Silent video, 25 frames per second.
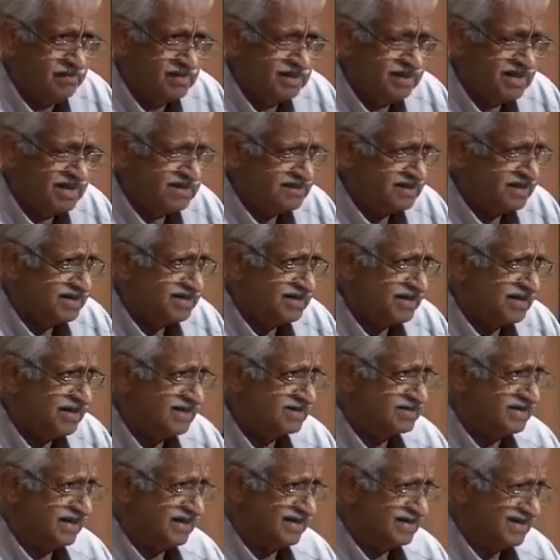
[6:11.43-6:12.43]
but they said
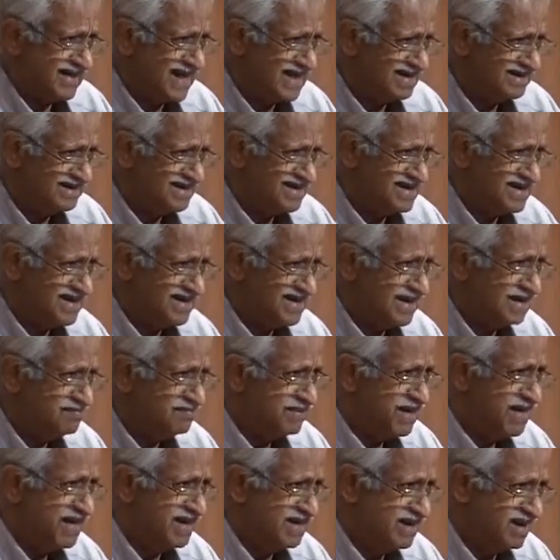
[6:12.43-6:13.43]
it is exactly a
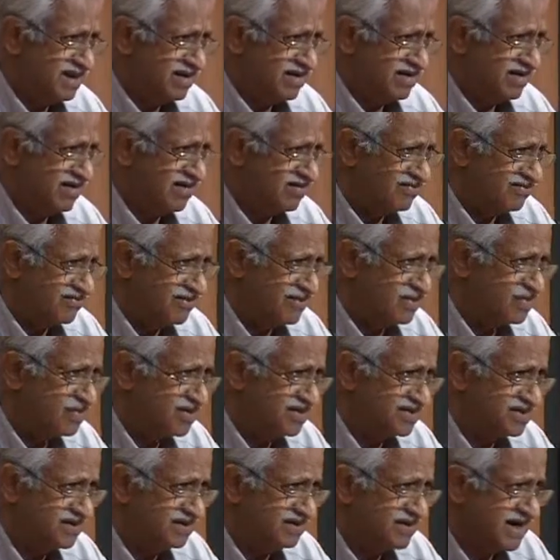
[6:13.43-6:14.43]
replica of
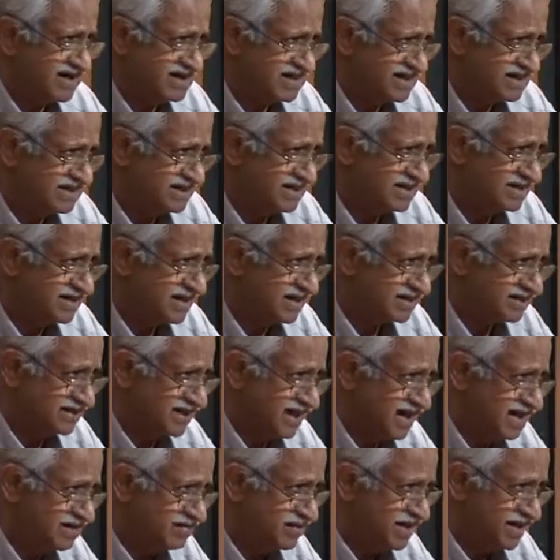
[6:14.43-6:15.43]
University of Washington
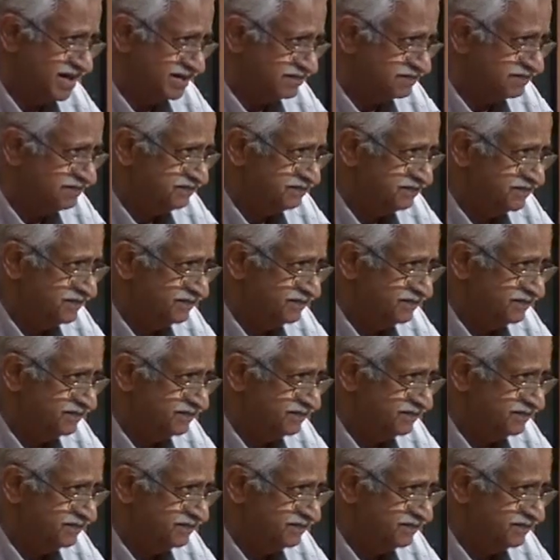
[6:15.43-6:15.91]
at Albany.